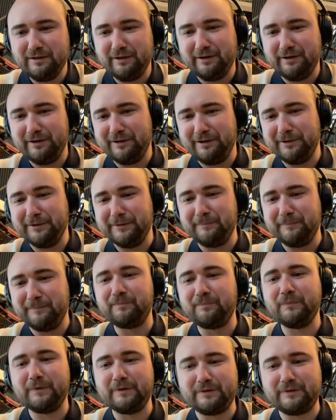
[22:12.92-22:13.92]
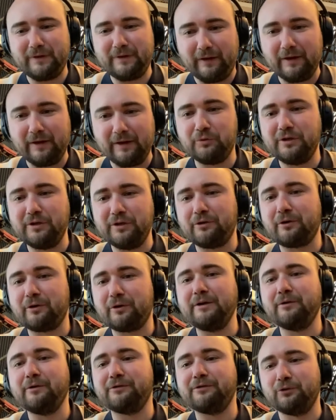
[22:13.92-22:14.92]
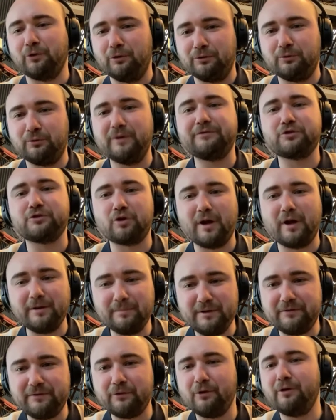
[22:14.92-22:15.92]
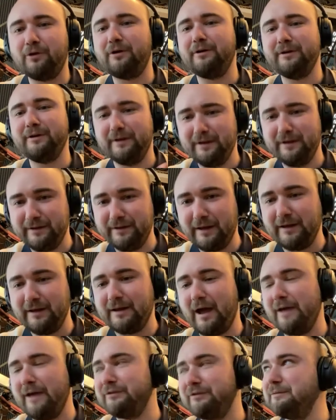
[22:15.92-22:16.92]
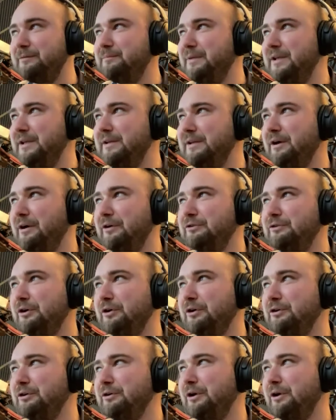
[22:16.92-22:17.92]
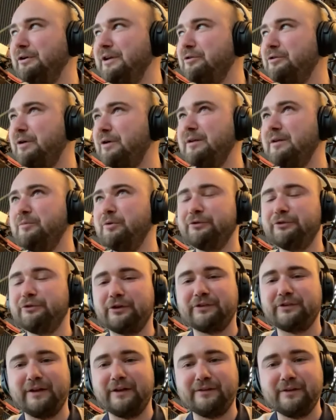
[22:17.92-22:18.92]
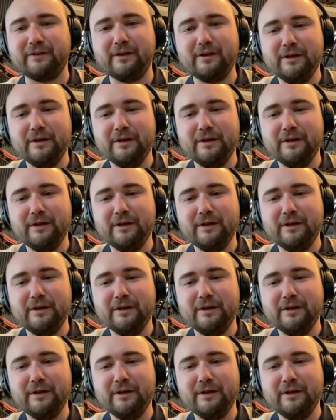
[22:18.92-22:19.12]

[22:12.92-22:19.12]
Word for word: uh, take it with a grain of salt. We've tried before; it, it hasn't been an, an, an incredible success.